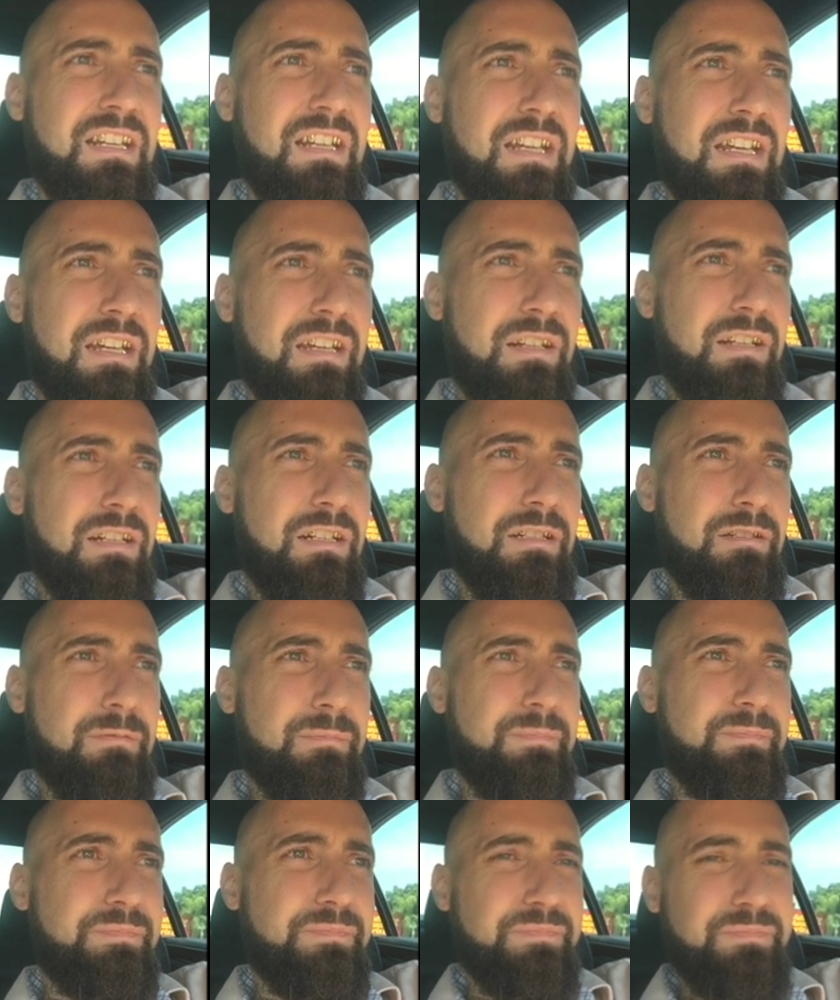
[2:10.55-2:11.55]
And
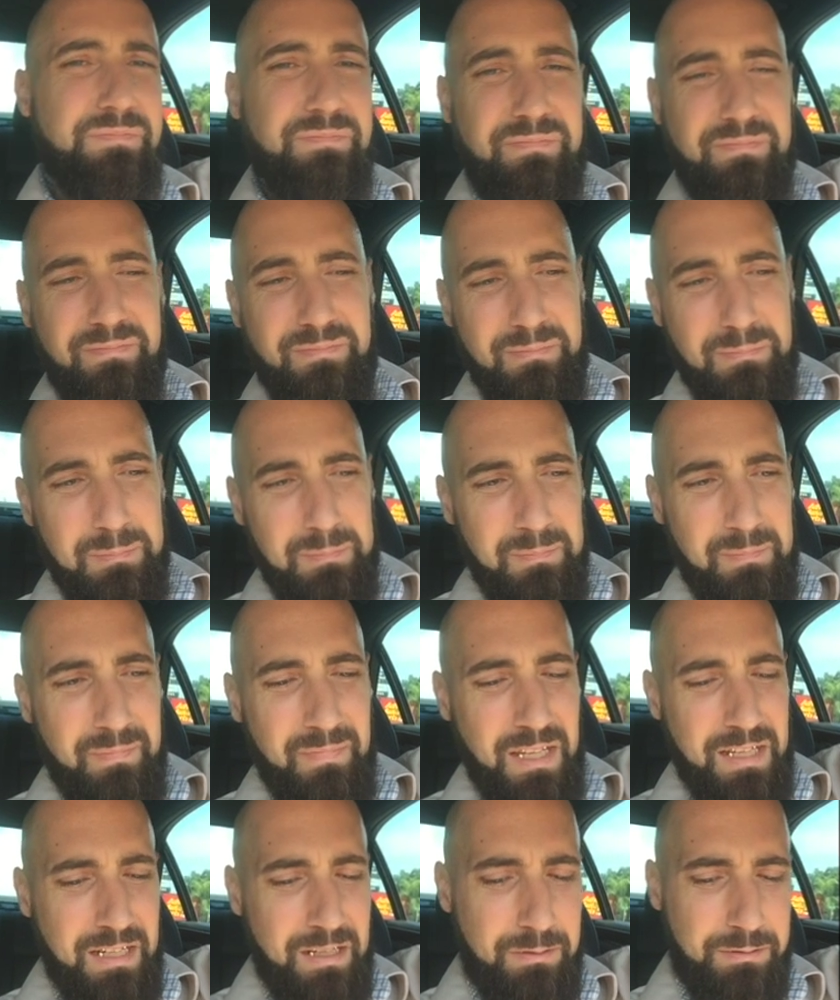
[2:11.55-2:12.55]

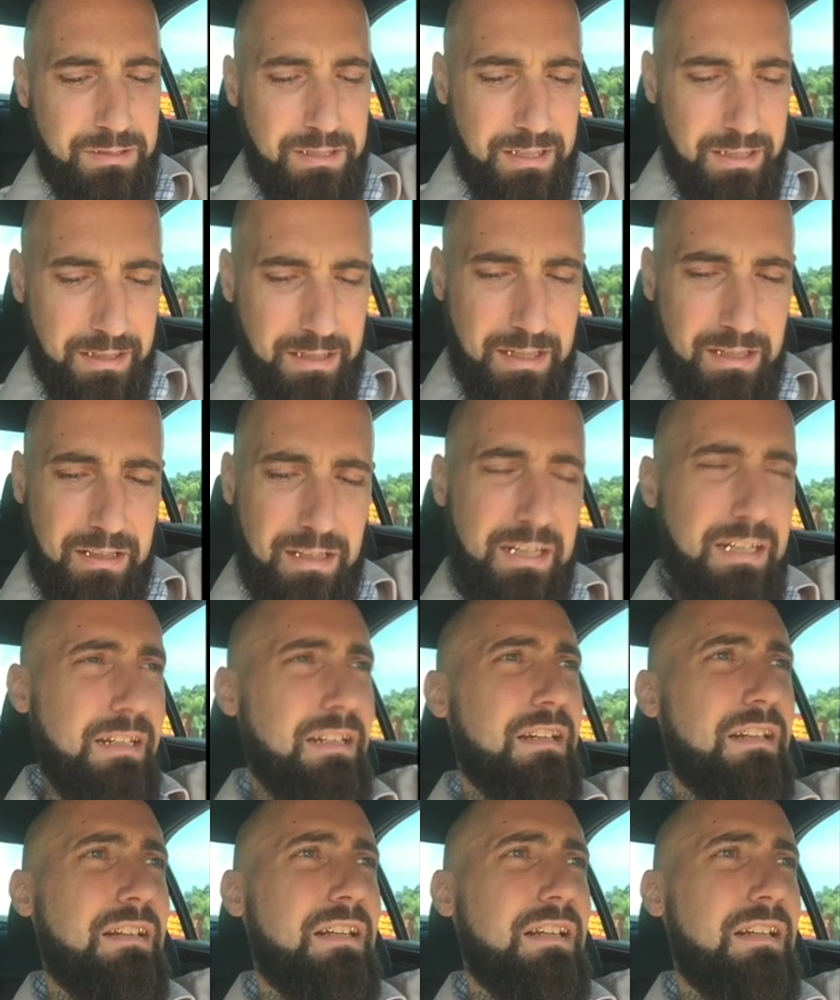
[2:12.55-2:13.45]
I was like, yeah, like